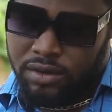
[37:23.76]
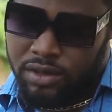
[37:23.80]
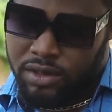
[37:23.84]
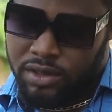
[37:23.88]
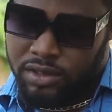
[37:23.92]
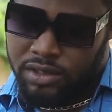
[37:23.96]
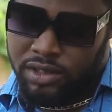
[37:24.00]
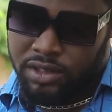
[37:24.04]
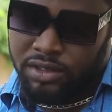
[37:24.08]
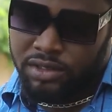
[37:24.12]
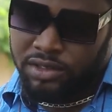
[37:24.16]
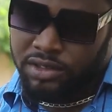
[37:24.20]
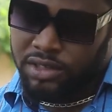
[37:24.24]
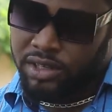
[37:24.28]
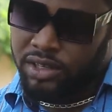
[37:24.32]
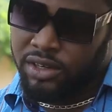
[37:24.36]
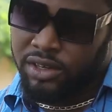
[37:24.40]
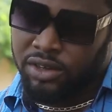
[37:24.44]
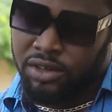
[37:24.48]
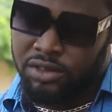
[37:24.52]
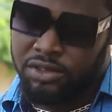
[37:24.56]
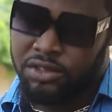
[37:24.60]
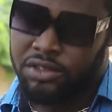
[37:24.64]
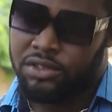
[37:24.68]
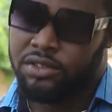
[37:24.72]
This is
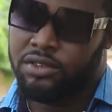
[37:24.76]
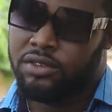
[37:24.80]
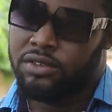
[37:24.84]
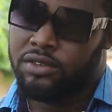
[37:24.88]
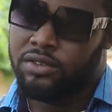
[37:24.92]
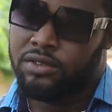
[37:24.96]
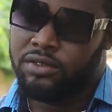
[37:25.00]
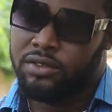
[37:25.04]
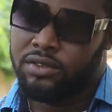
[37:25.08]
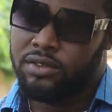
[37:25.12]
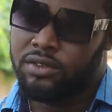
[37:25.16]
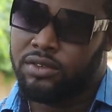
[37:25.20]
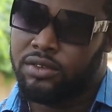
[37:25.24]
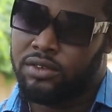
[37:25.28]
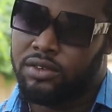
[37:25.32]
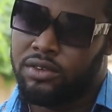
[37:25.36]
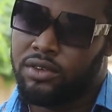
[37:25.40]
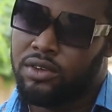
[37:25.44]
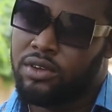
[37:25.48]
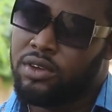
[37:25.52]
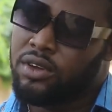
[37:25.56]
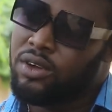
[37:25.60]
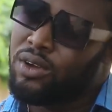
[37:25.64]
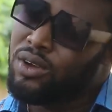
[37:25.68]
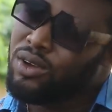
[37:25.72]
serious.
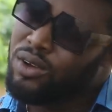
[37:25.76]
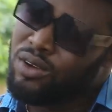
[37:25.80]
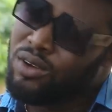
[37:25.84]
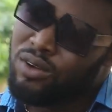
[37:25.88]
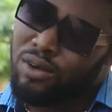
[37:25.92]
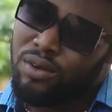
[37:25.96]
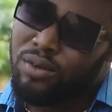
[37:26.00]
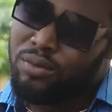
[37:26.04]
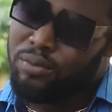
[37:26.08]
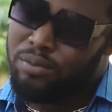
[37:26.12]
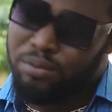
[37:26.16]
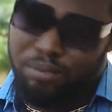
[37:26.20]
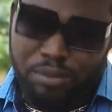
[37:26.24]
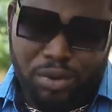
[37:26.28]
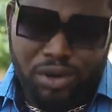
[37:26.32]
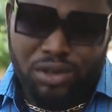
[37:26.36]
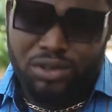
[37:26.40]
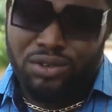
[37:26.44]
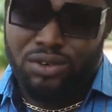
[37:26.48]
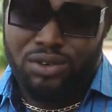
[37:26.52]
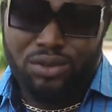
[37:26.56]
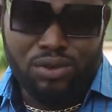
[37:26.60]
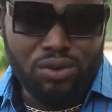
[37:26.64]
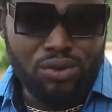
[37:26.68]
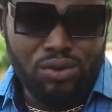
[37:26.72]
But
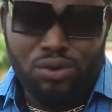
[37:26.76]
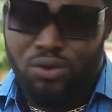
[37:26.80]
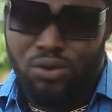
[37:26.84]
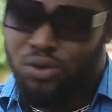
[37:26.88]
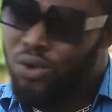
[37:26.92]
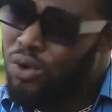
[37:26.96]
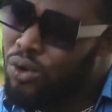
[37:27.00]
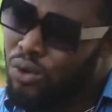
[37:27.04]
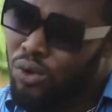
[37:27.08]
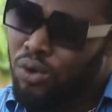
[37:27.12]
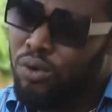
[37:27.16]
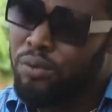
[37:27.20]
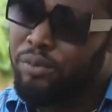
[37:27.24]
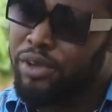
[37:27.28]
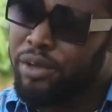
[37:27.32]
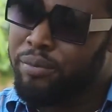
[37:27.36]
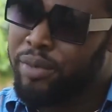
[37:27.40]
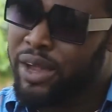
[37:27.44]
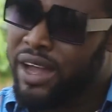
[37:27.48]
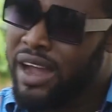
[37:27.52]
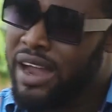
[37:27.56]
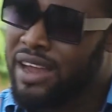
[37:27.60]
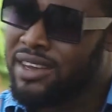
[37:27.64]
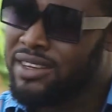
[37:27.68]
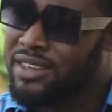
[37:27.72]
who could be
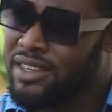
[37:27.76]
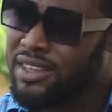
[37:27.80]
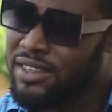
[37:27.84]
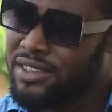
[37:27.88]
behind